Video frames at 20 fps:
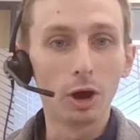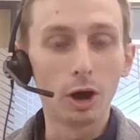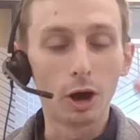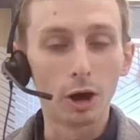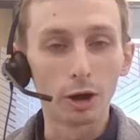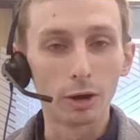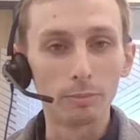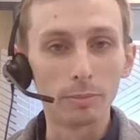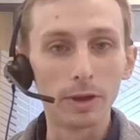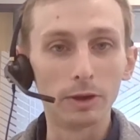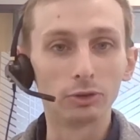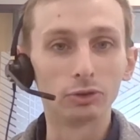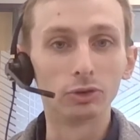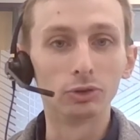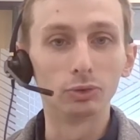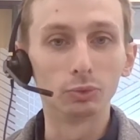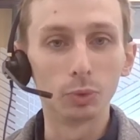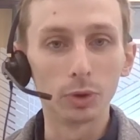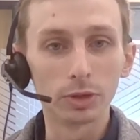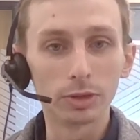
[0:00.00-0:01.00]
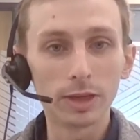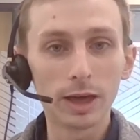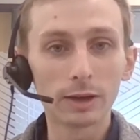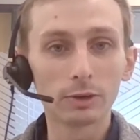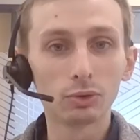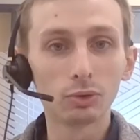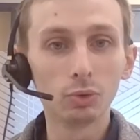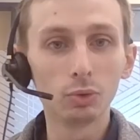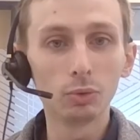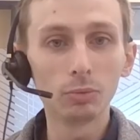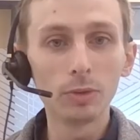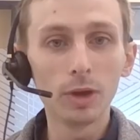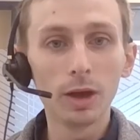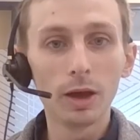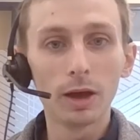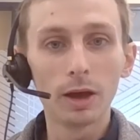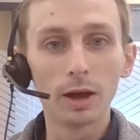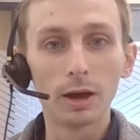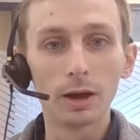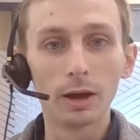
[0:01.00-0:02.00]
automations with that tool.
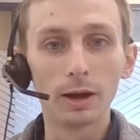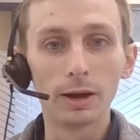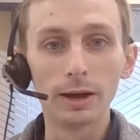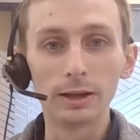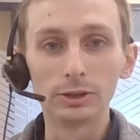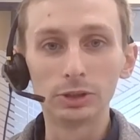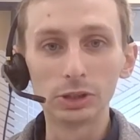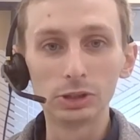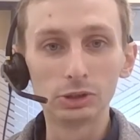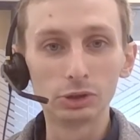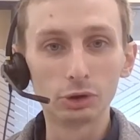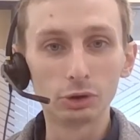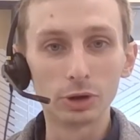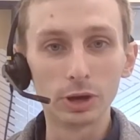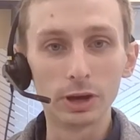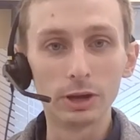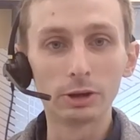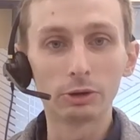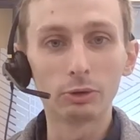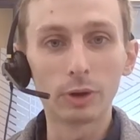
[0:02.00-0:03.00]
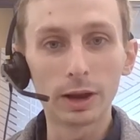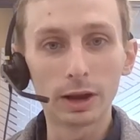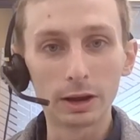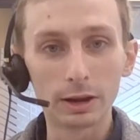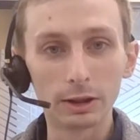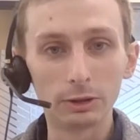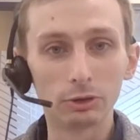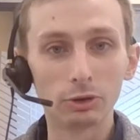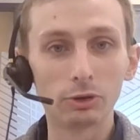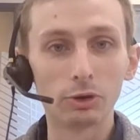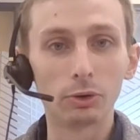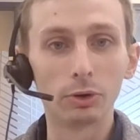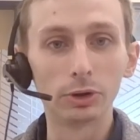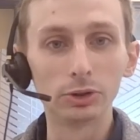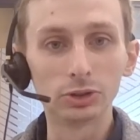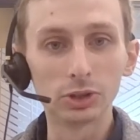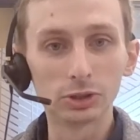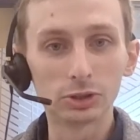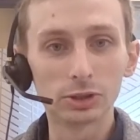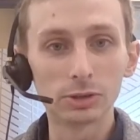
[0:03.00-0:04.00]
It's easier to integrate it into your
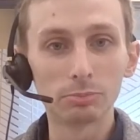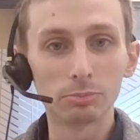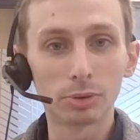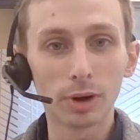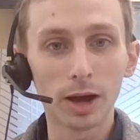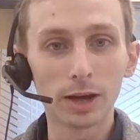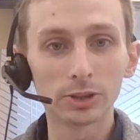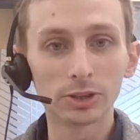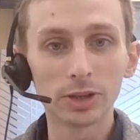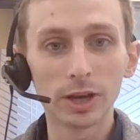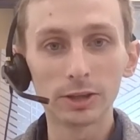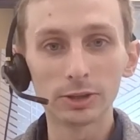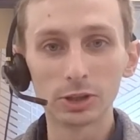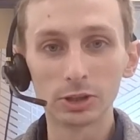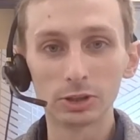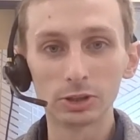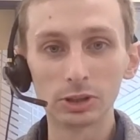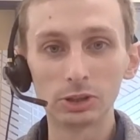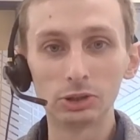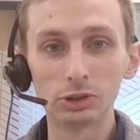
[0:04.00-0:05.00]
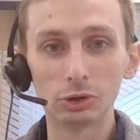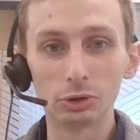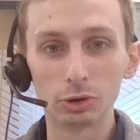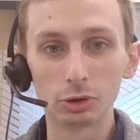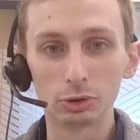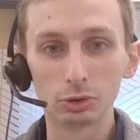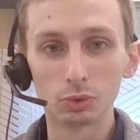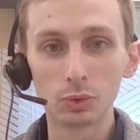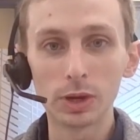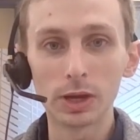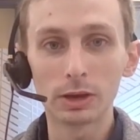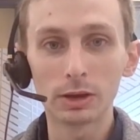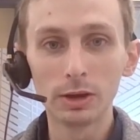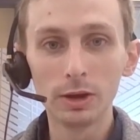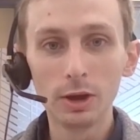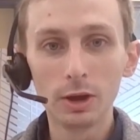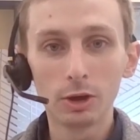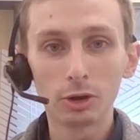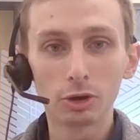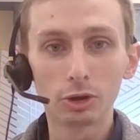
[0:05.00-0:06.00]
existing process. It's easier to tweak
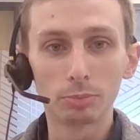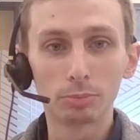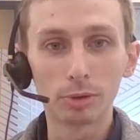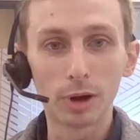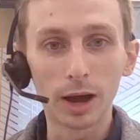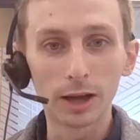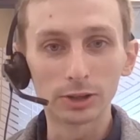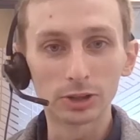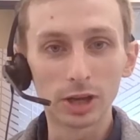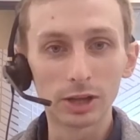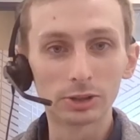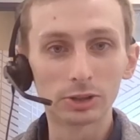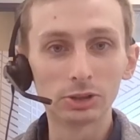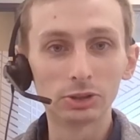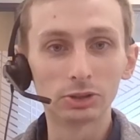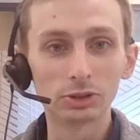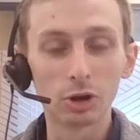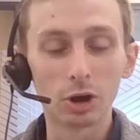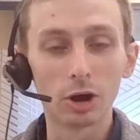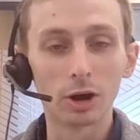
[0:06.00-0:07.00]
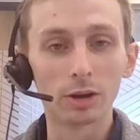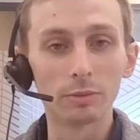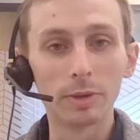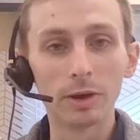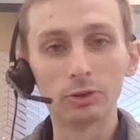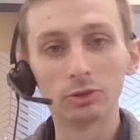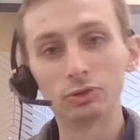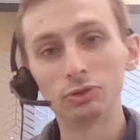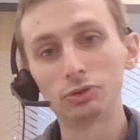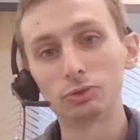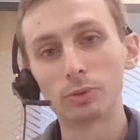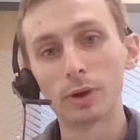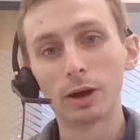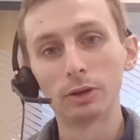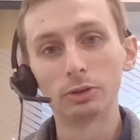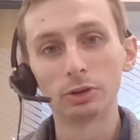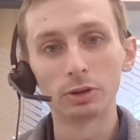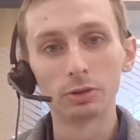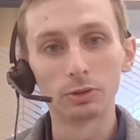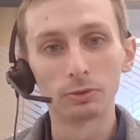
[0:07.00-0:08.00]
your processes and automations
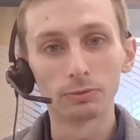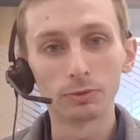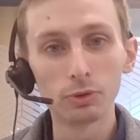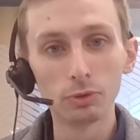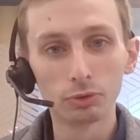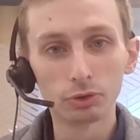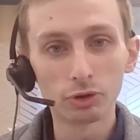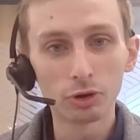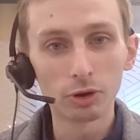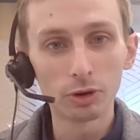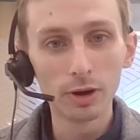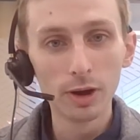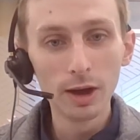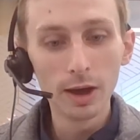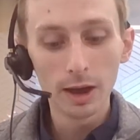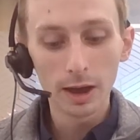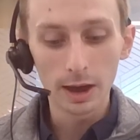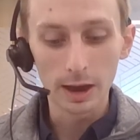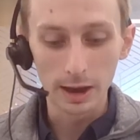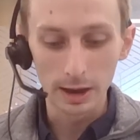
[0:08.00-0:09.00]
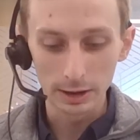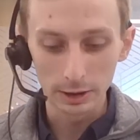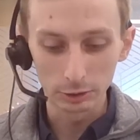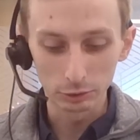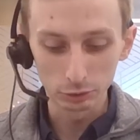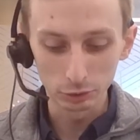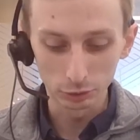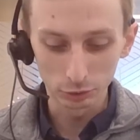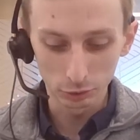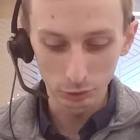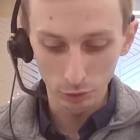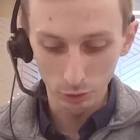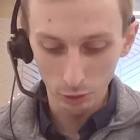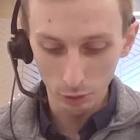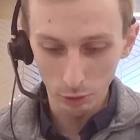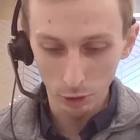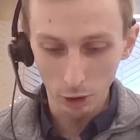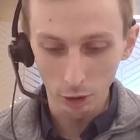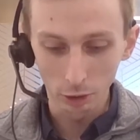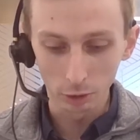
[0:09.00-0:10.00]
around it in the future. And it just
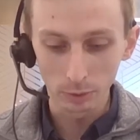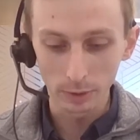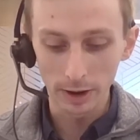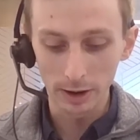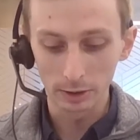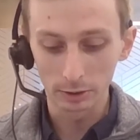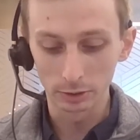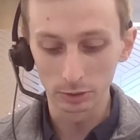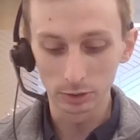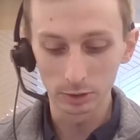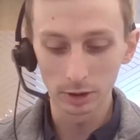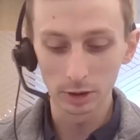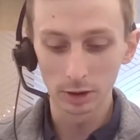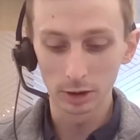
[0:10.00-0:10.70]
all around